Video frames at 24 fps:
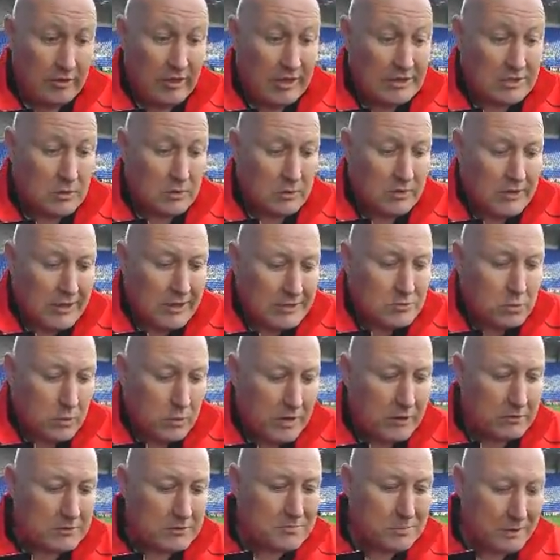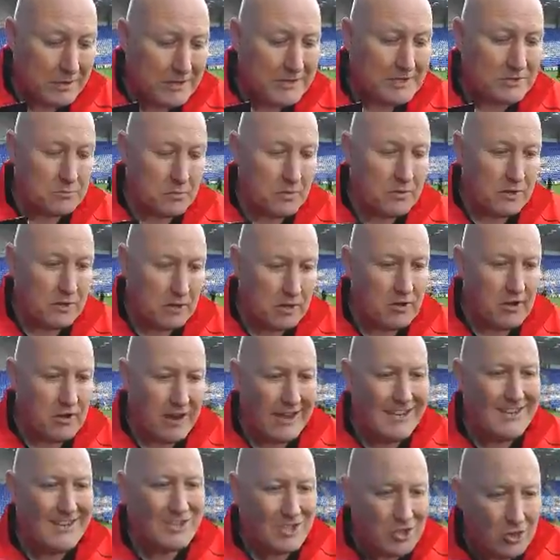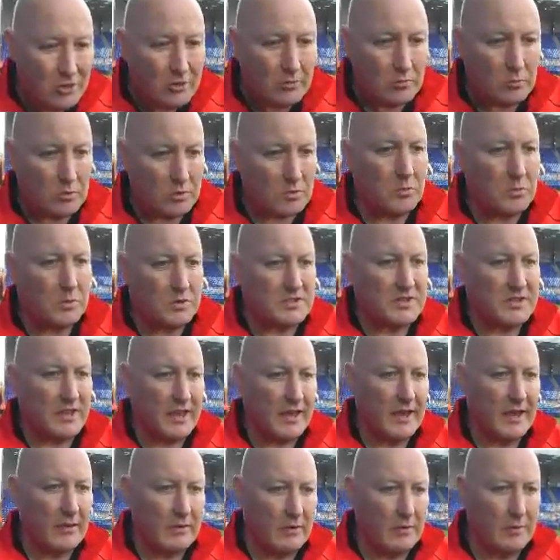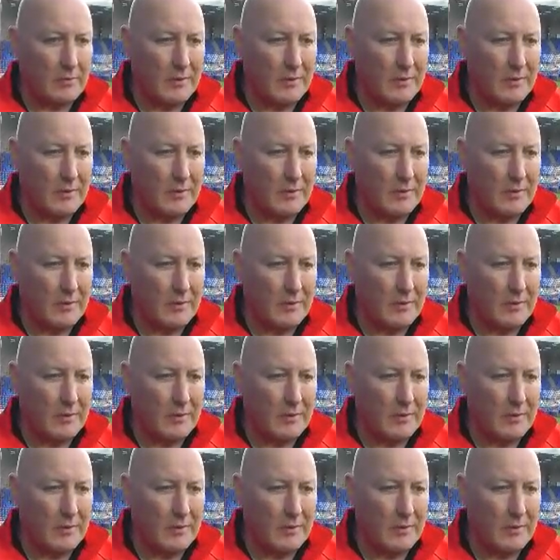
That's what I was pleased with. The creation was there.